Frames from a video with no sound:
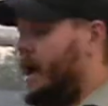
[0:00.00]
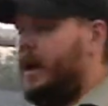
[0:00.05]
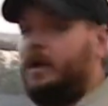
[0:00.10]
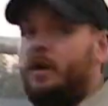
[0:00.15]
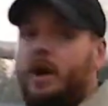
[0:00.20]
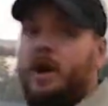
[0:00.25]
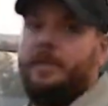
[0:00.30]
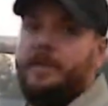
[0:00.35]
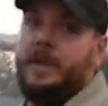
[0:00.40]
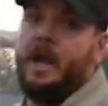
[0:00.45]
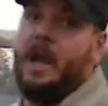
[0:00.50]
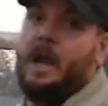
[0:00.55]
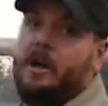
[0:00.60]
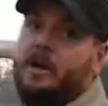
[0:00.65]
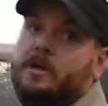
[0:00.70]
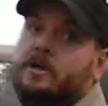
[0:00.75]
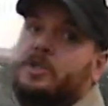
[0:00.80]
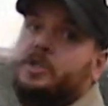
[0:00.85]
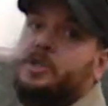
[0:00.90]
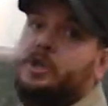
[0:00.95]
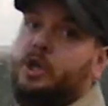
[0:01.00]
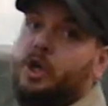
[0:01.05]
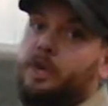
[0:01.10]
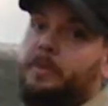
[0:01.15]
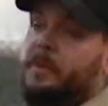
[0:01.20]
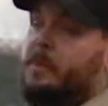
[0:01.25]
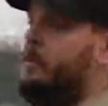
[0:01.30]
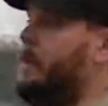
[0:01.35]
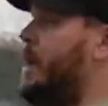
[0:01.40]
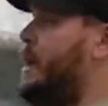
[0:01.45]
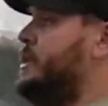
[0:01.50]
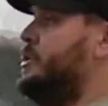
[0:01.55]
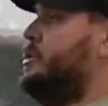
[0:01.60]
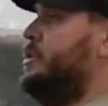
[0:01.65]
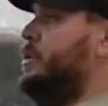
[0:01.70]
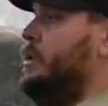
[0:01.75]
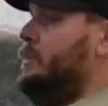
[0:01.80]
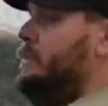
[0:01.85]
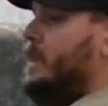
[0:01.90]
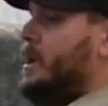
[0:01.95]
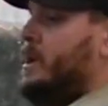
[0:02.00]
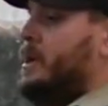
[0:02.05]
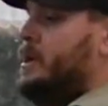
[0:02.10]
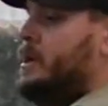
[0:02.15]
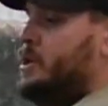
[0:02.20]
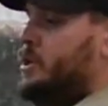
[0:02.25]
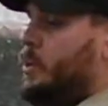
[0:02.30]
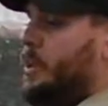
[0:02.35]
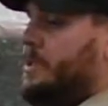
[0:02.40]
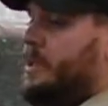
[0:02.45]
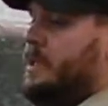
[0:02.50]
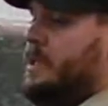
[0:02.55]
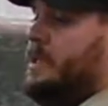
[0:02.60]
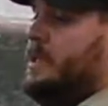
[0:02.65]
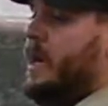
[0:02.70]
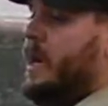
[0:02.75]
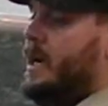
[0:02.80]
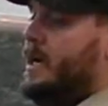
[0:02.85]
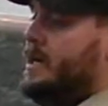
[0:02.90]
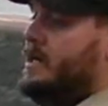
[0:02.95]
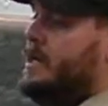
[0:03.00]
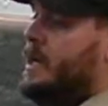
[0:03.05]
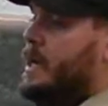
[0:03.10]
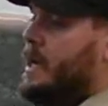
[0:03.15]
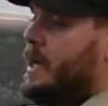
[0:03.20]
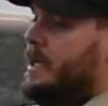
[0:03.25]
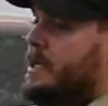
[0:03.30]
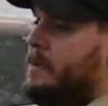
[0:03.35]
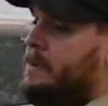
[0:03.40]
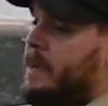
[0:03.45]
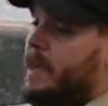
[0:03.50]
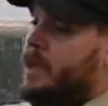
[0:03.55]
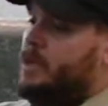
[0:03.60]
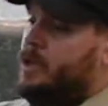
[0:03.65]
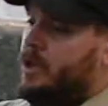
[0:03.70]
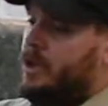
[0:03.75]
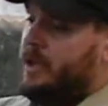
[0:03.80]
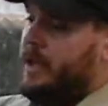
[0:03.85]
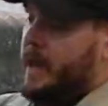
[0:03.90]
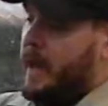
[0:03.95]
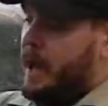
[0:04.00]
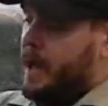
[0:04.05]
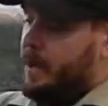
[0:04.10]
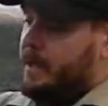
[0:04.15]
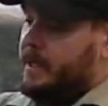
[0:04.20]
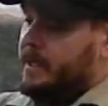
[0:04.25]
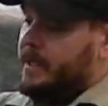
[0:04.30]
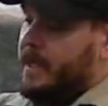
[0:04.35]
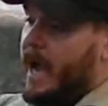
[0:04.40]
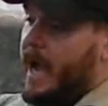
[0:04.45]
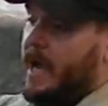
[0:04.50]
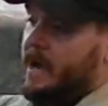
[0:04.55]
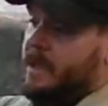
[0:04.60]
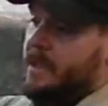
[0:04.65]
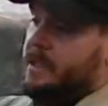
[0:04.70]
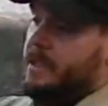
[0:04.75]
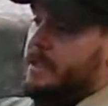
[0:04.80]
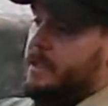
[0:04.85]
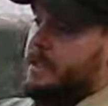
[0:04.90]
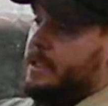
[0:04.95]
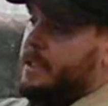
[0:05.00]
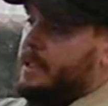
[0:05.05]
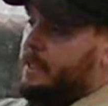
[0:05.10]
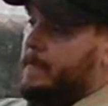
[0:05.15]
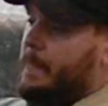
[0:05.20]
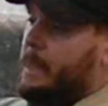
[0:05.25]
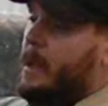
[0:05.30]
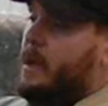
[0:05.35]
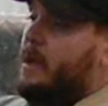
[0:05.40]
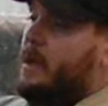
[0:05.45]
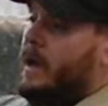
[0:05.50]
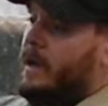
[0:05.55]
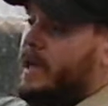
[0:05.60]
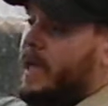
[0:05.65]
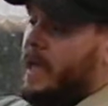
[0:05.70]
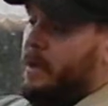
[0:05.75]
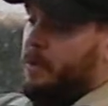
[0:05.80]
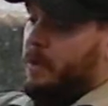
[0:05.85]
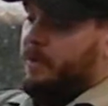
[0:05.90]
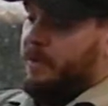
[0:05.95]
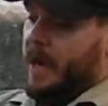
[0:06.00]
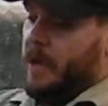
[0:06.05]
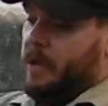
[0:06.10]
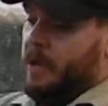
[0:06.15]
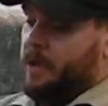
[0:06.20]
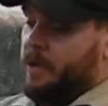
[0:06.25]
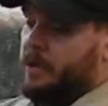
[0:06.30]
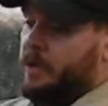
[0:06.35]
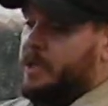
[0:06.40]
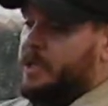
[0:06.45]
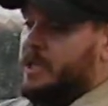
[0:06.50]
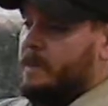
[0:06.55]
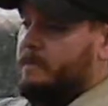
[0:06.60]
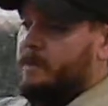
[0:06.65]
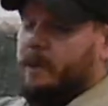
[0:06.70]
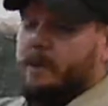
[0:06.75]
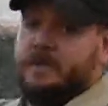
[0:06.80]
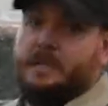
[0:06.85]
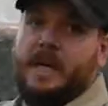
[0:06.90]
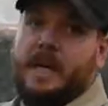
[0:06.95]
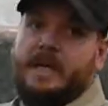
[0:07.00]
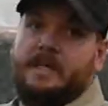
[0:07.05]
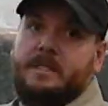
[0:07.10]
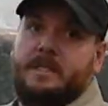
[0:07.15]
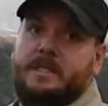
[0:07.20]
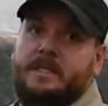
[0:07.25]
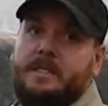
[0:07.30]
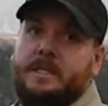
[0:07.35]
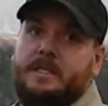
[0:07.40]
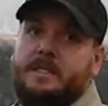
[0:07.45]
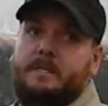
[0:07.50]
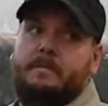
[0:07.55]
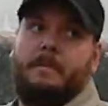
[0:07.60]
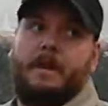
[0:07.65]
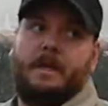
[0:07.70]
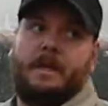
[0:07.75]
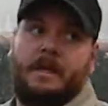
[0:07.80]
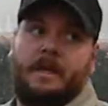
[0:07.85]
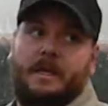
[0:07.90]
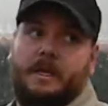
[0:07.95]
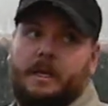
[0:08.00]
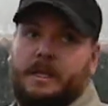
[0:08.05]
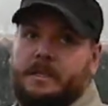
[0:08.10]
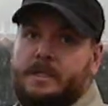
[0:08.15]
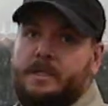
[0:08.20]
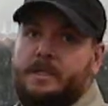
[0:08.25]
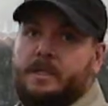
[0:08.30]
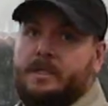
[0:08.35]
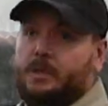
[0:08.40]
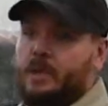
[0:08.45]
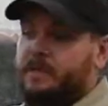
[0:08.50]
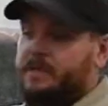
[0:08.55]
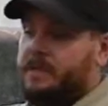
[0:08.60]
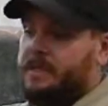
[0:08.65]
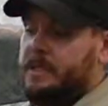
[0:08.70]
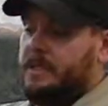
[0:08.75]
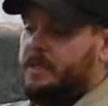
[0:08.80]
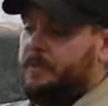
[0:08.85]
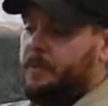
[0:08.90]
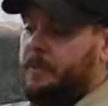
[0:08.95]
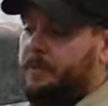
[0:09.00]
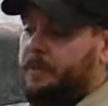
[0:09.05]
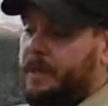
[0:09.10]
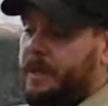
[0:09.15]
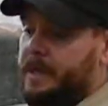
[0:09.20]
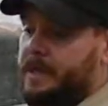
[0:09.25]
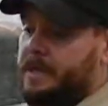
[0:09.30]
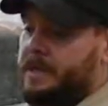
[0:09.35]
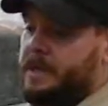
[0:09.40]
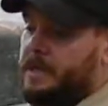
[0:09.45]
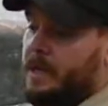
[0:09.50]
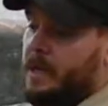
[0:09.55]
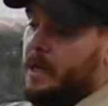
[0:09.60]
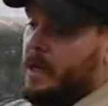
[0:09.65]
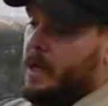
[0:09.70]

I call the air scoop module. So what this does is it makes sure that air gets out of the system. Again, we've got unions on both sides of the system, making it easy to service and to replace.